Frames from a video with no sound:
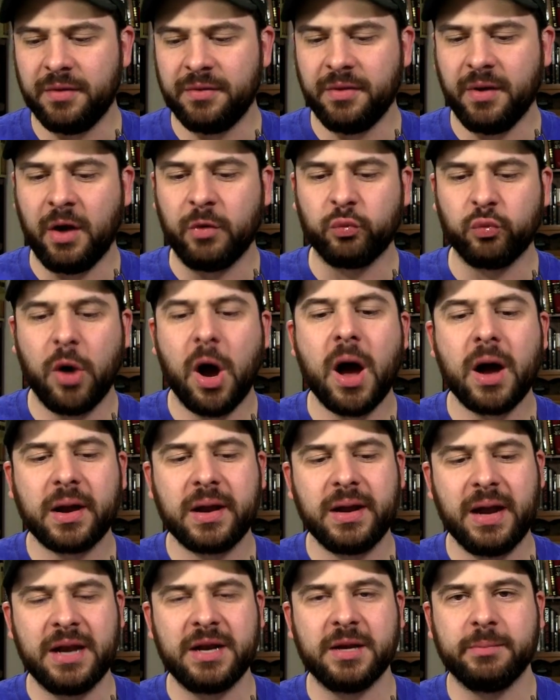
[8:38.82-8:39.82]
a
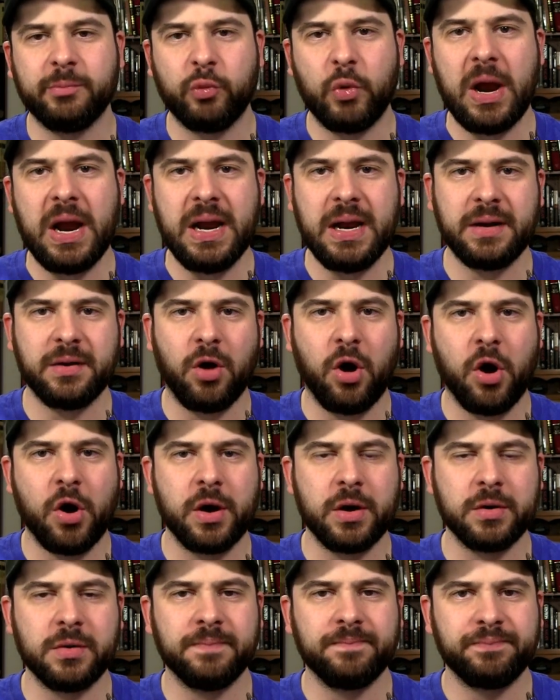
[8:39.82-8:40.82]
rock and a brain
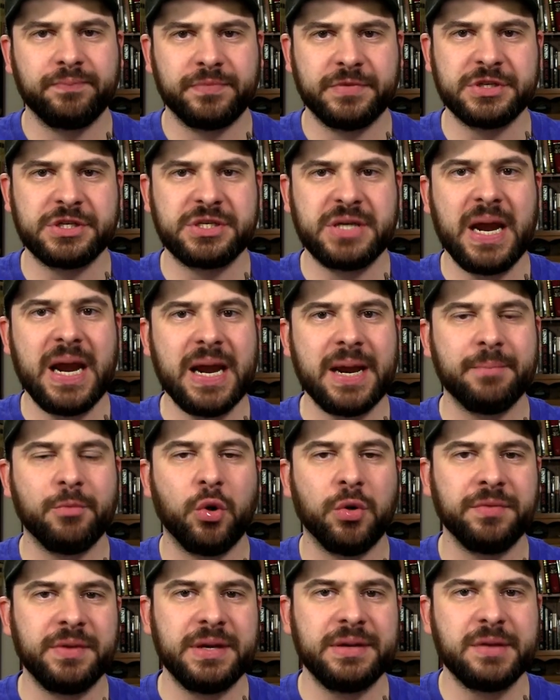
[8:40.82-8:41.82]
are the same
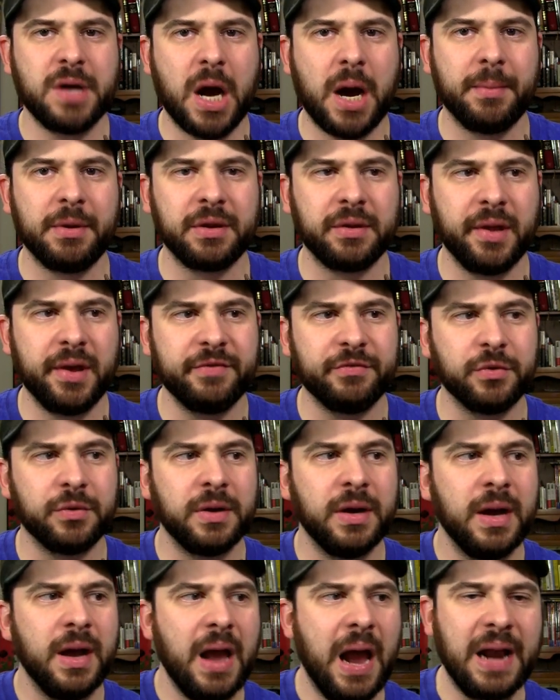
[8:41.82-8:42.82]
on the atomic level.
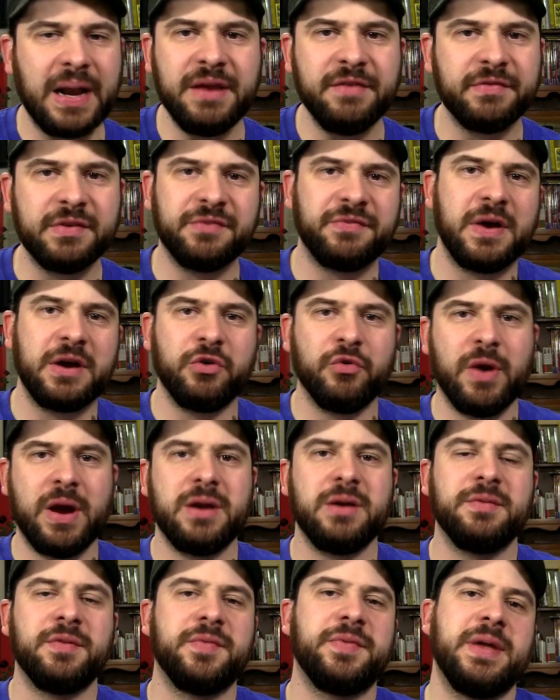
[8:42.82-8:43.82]
And even if I grant
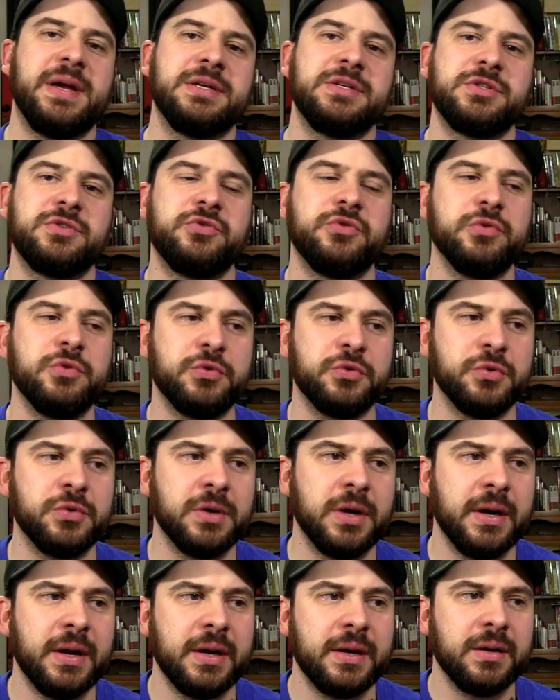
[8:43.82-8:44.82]
you that that's true,
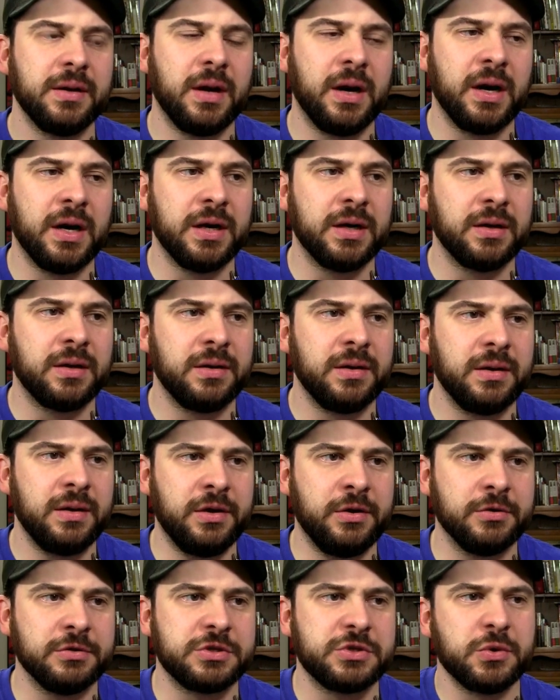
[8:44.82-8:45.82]
uh,
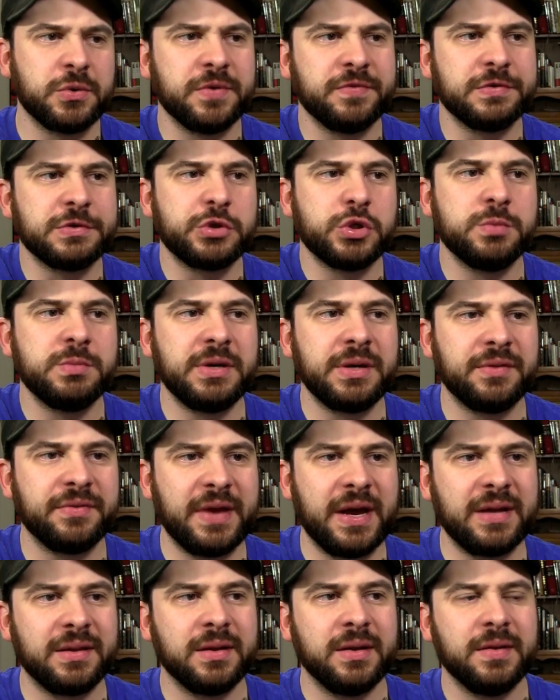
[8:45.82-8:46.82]
you're sort of assuming
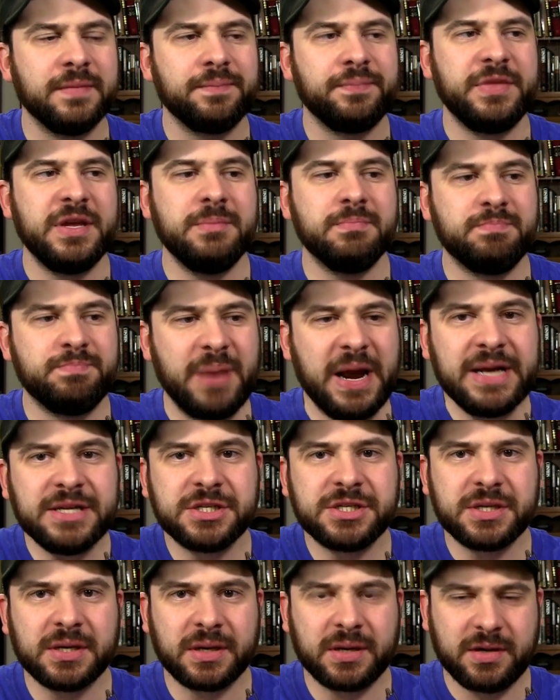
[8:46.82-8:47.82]
that the
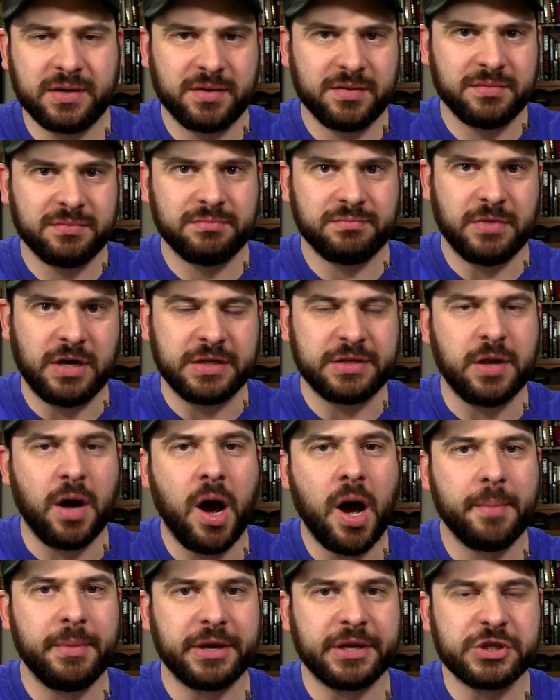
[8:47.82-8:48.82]
basic
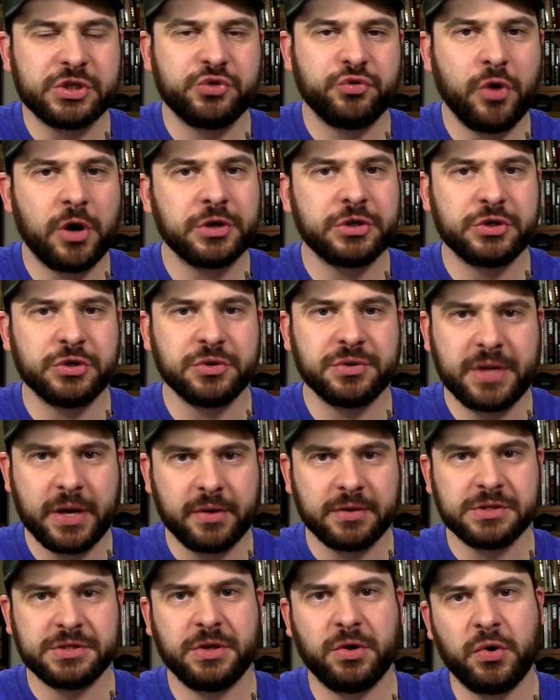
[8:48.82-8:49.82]
atomic structure
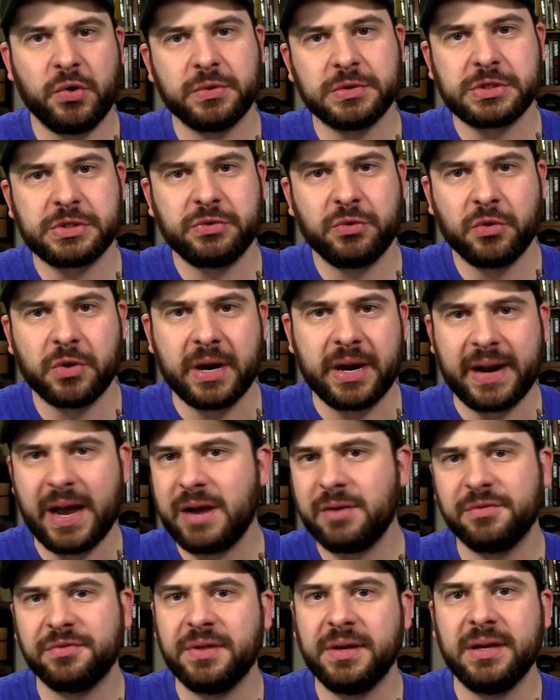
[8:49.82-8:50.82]
tells the whole story. And I
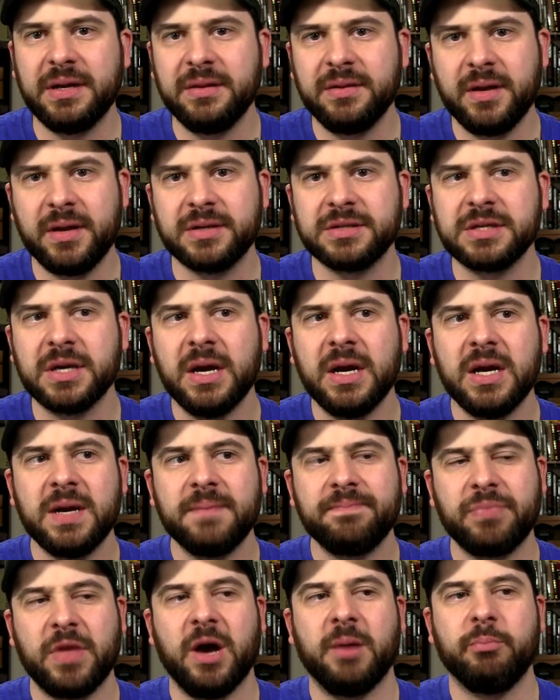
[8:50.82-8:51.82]
don't think it does.
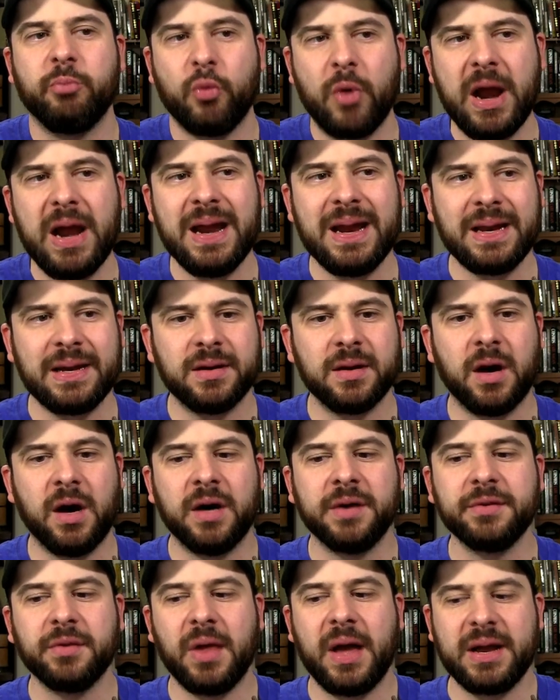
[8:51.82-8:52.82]
A brain,
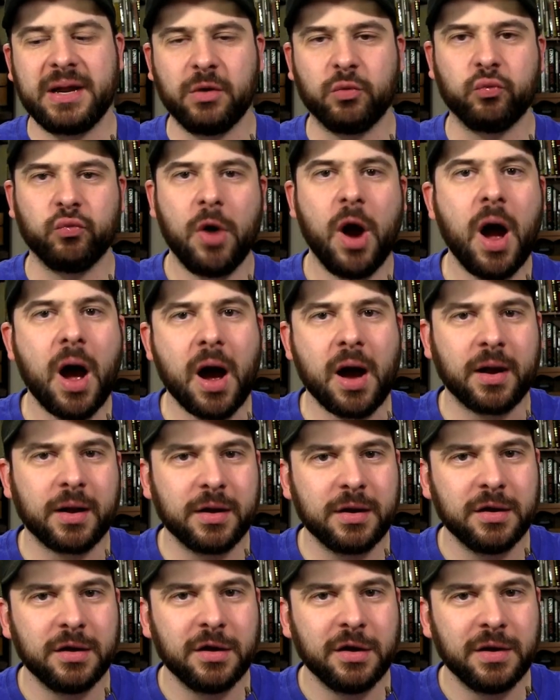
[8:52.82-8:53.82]
unlike a
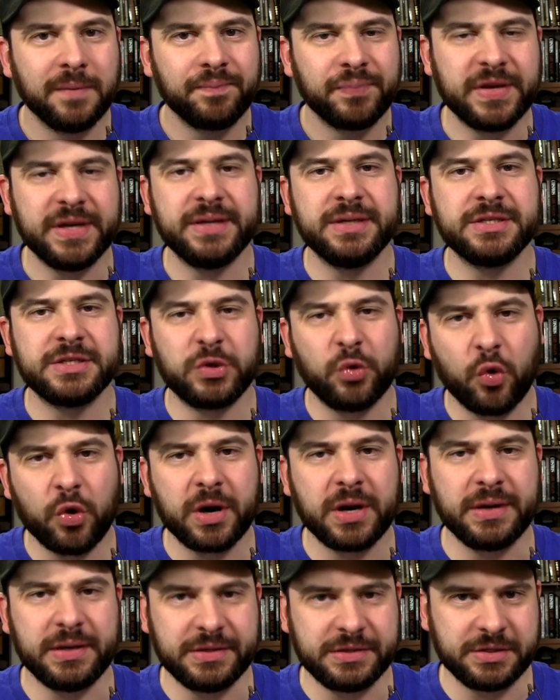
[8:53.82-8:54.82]
rock, is an
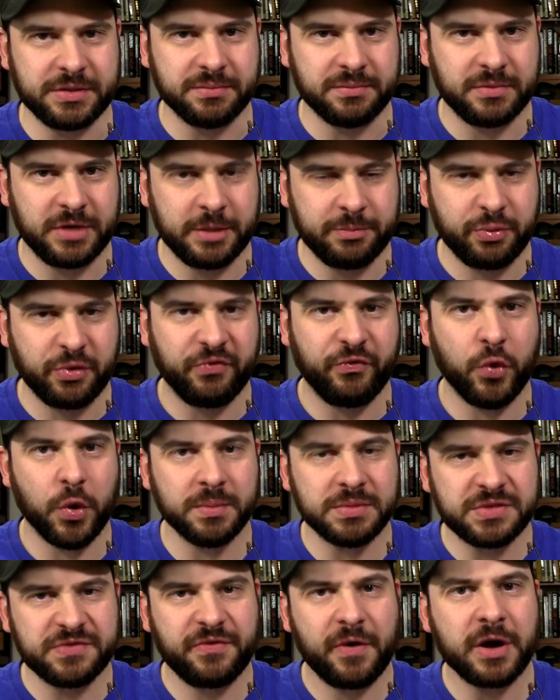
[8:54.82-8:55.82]
organism. It
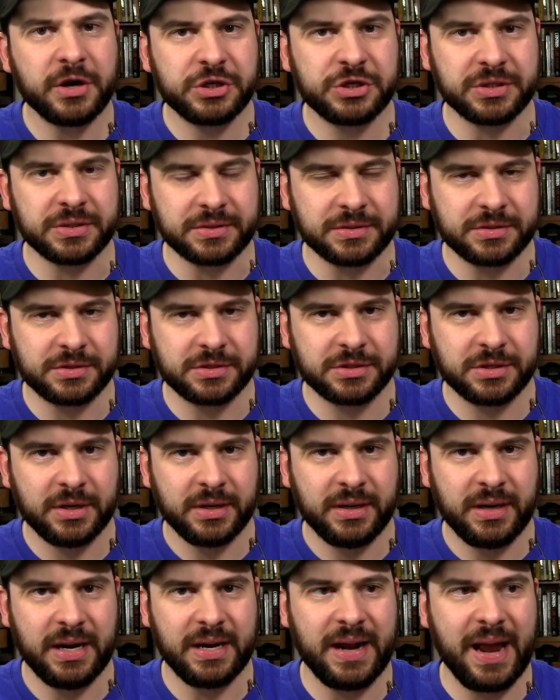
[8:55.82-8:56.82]
performs functions.
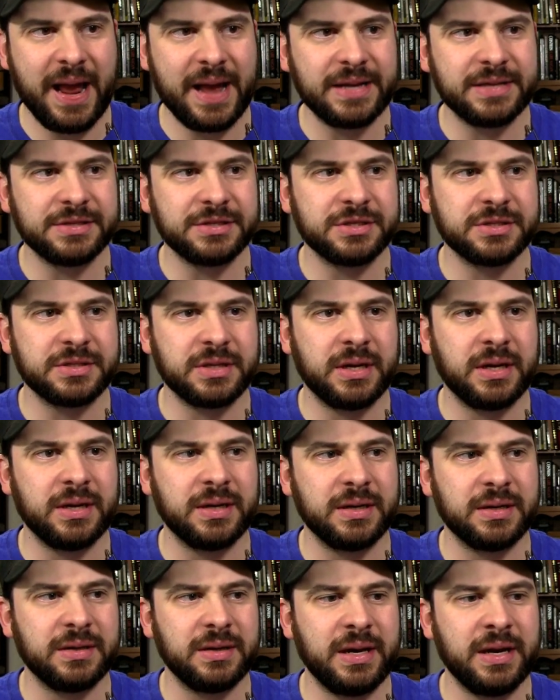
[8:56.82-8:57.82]
It has,
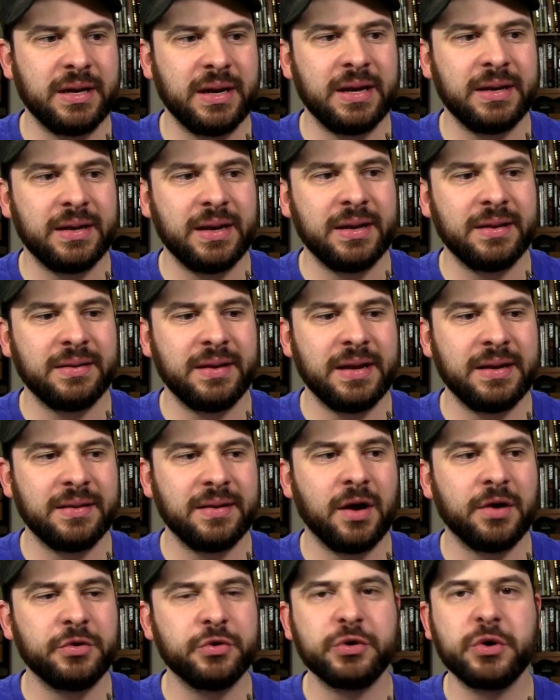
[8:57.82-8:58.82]
uh, it, it, it
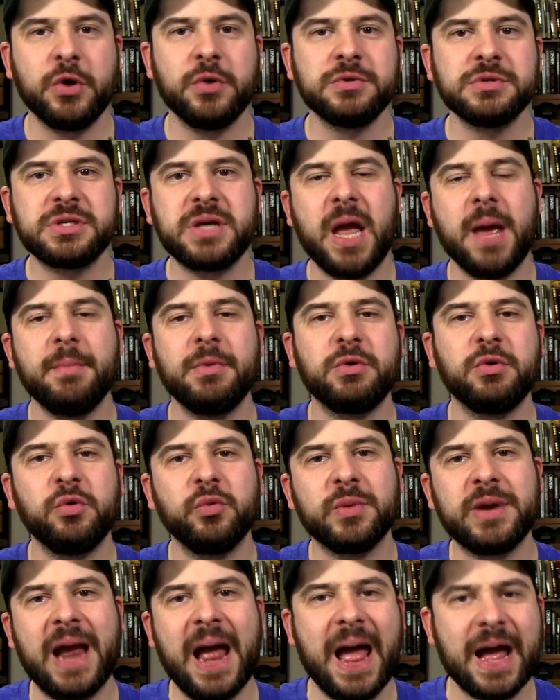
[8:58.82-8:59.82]
undergoes chemical
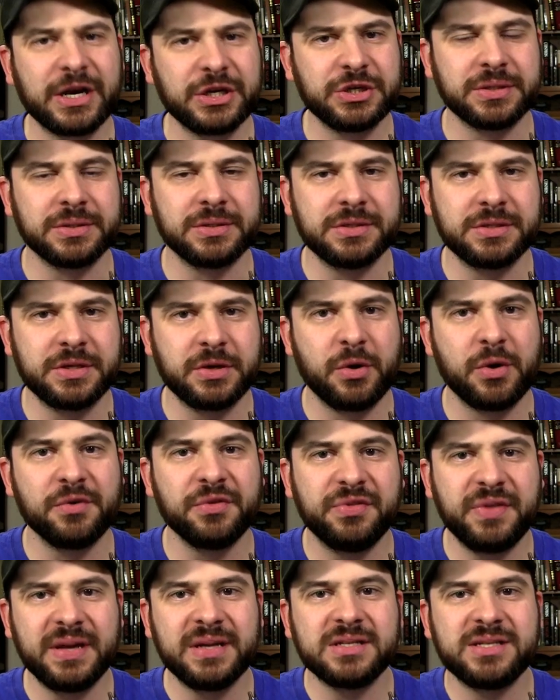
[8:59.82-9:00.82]
reactions. There are
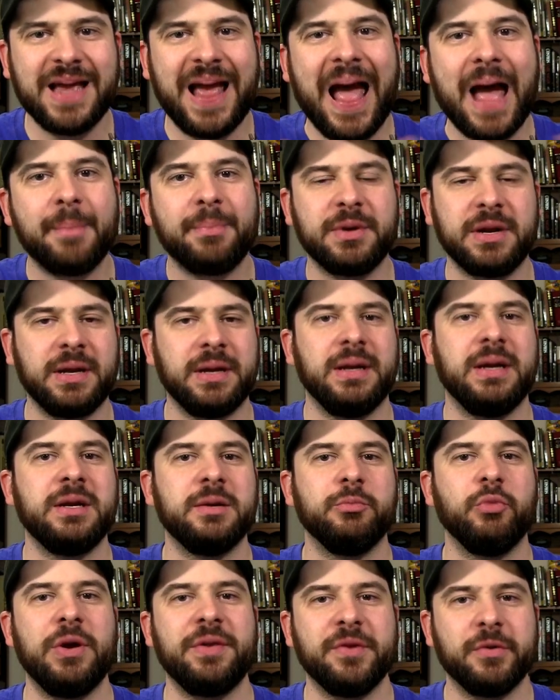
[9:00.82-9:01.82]
things happening in a
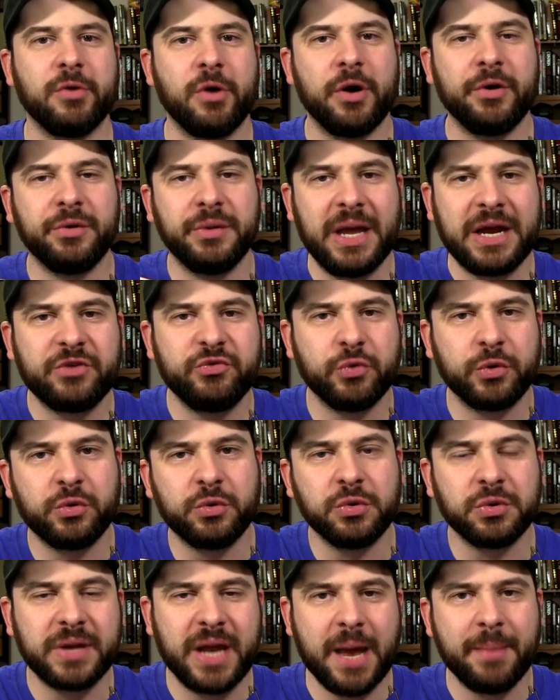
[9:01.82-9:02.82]
brain. There are
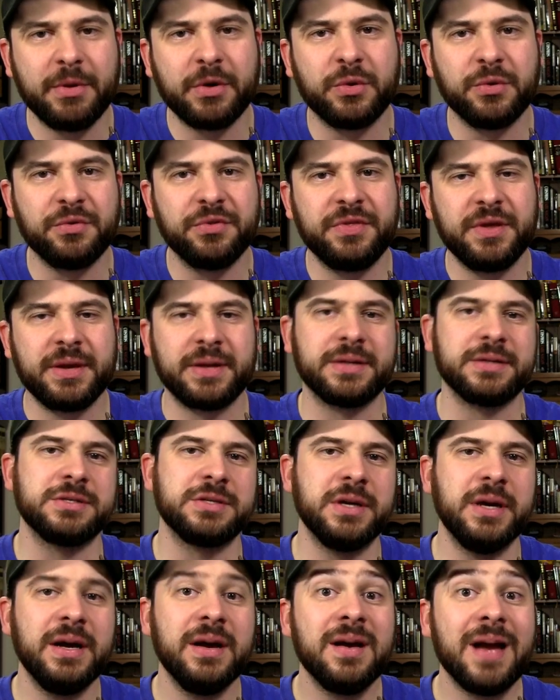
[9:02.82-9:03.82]
electrical, chemical things
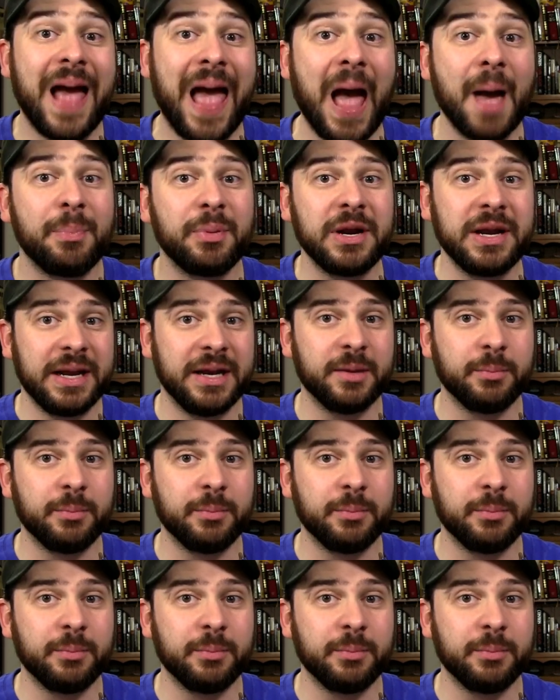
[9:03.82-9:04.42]
happening in a